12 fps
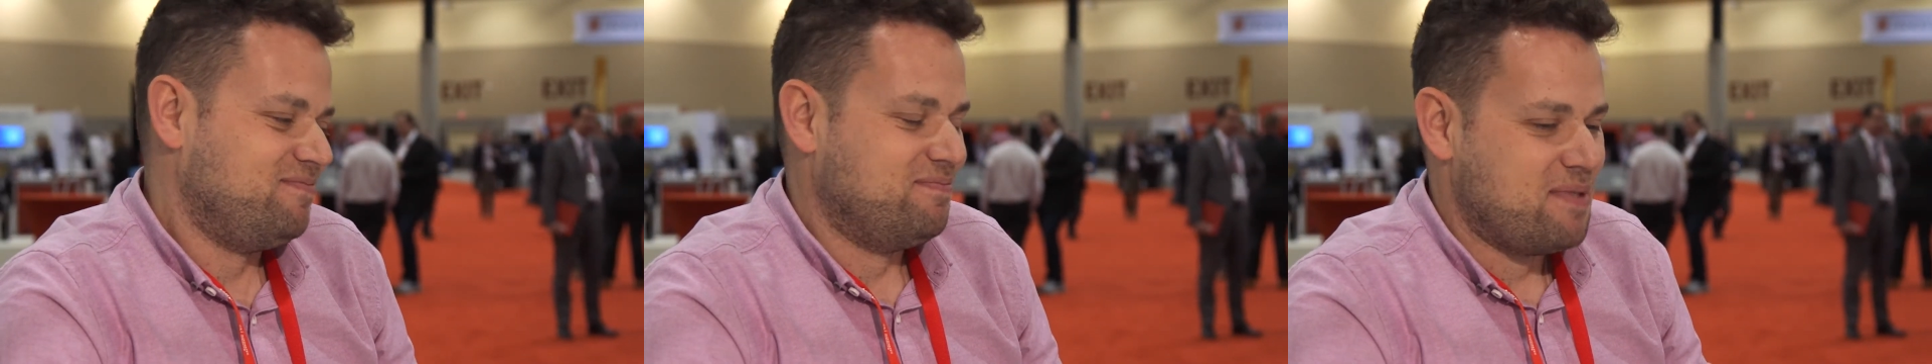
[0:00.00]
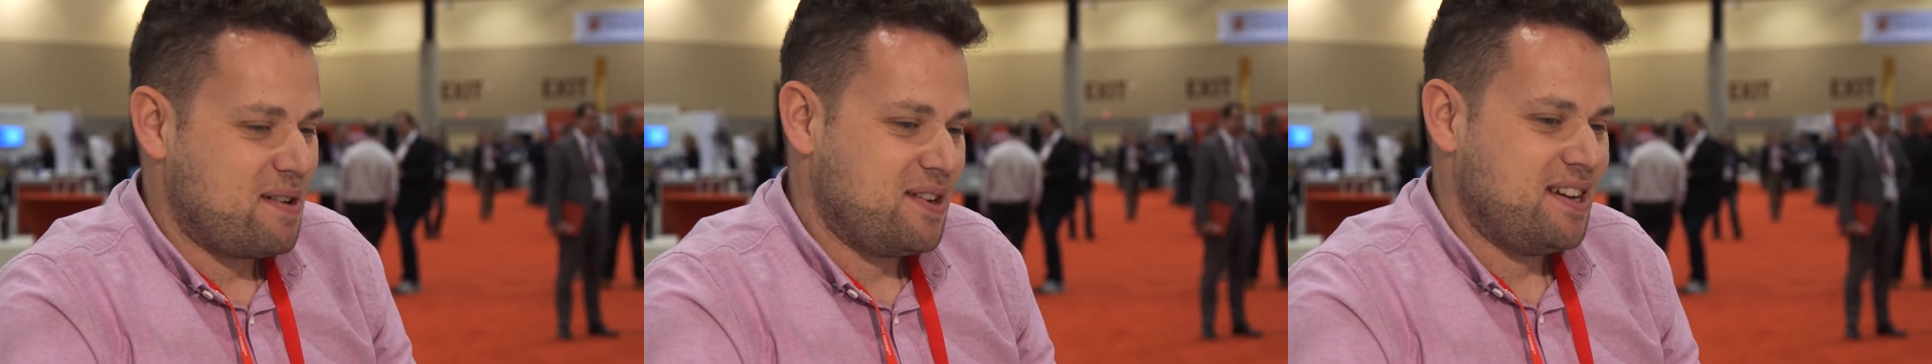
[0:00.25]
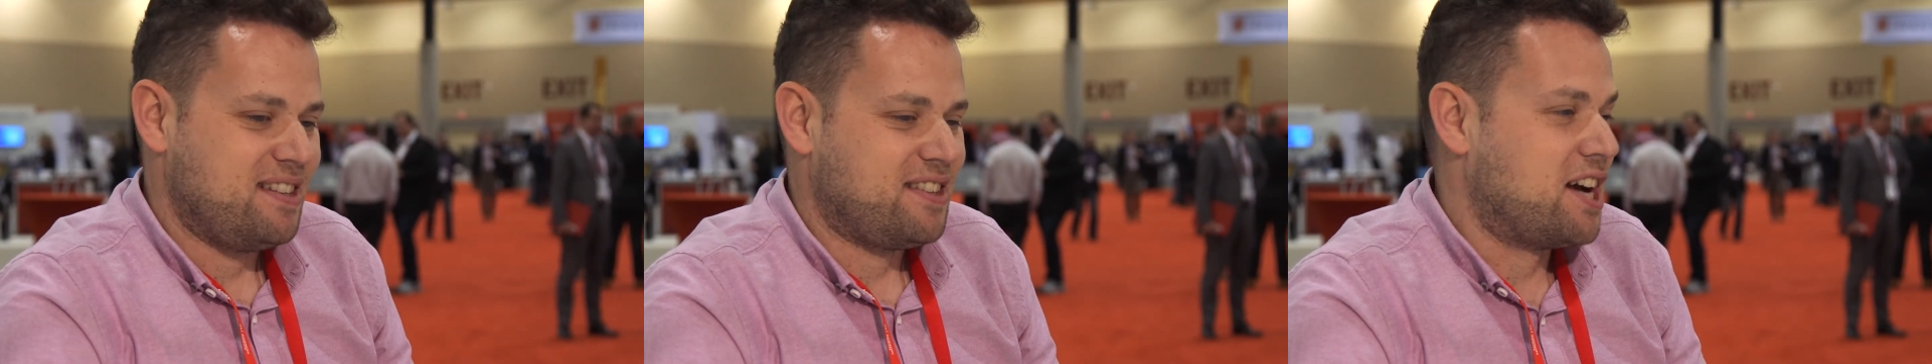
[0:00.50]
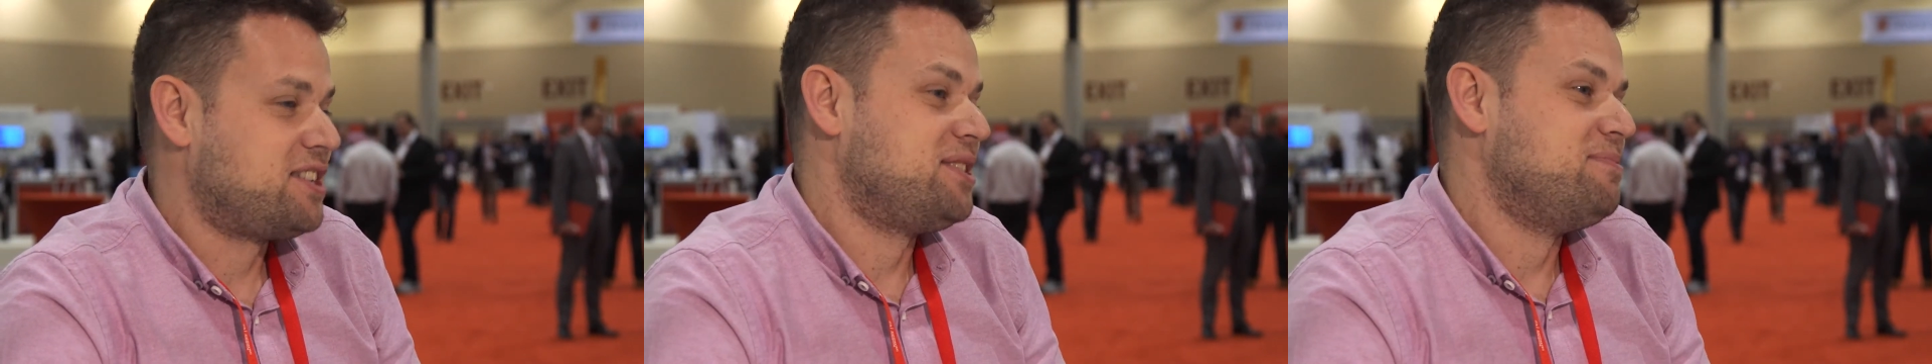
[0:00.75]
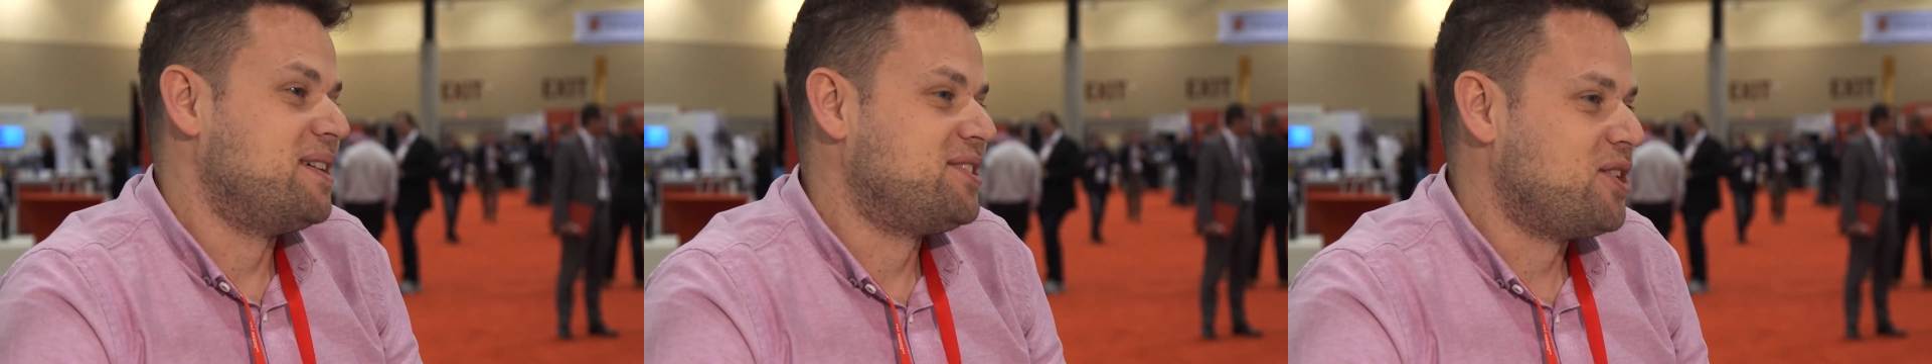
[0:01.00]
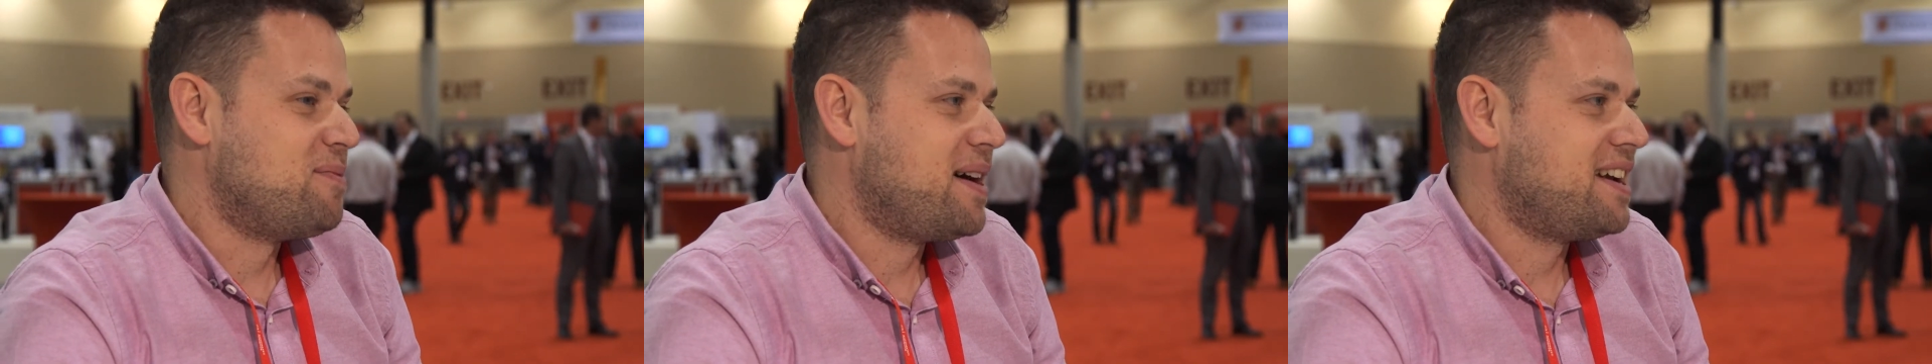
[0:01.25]
maybe touched by
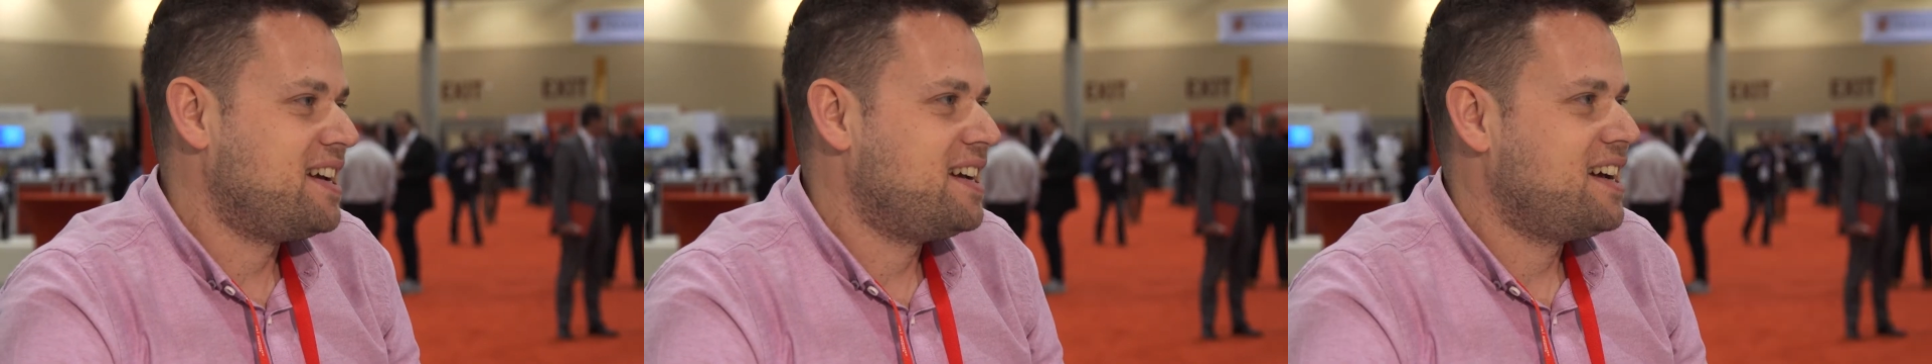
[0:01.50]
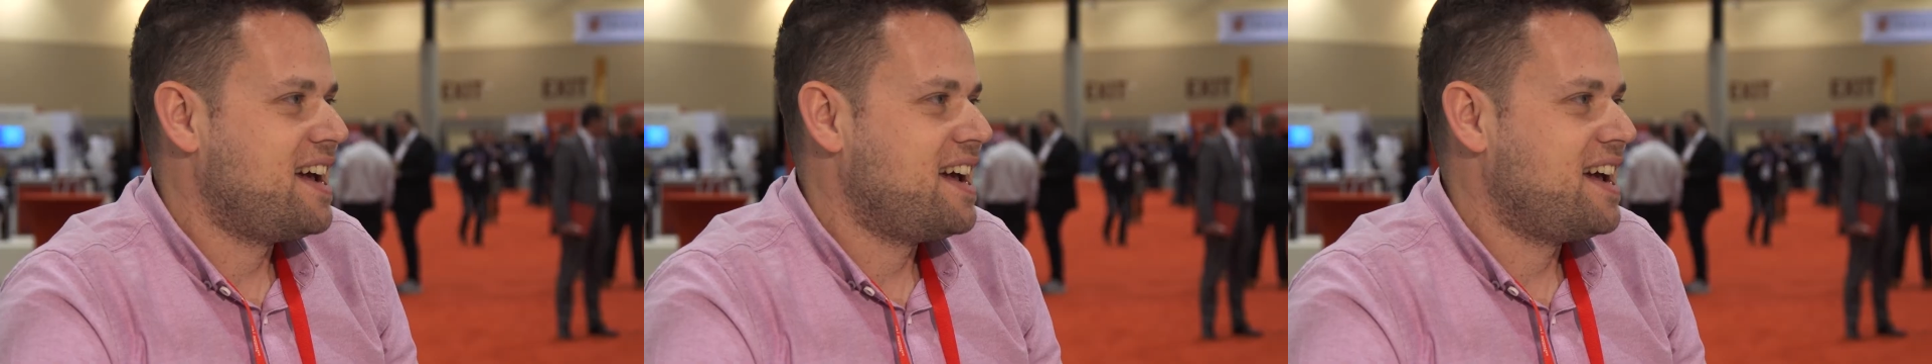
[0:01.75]
somebody.